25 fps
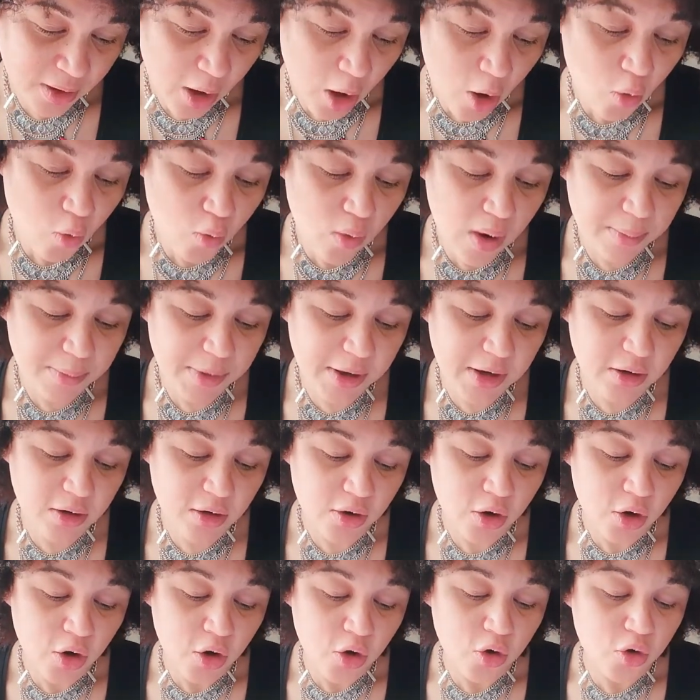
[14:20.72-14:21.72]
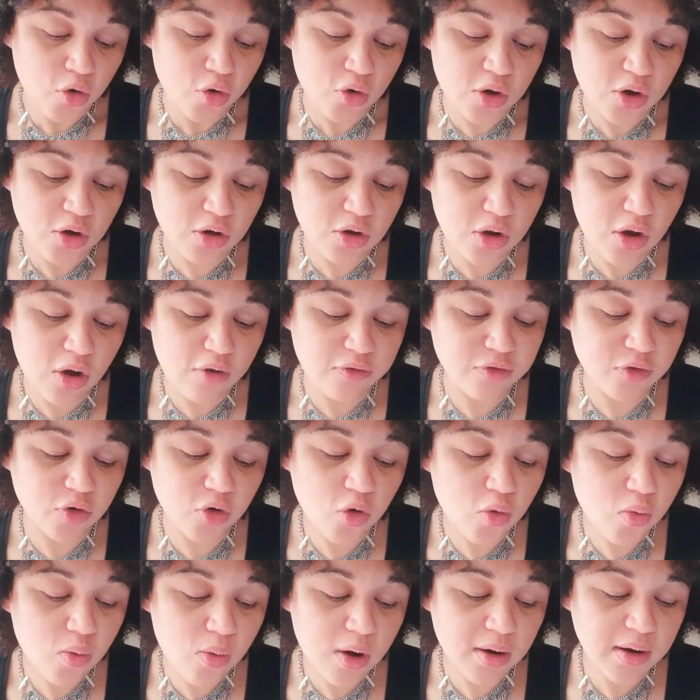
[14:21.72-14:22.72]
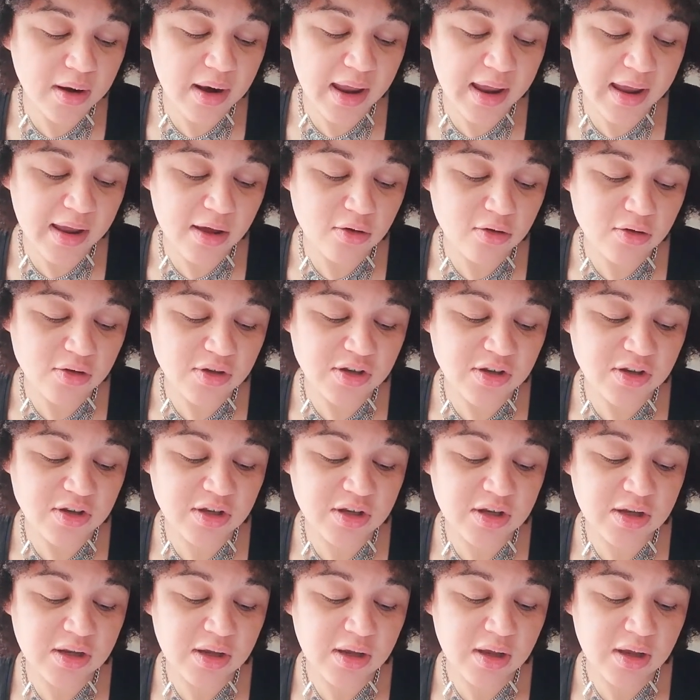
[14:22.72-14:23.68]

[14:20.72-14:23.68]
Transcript: women who could love no one else.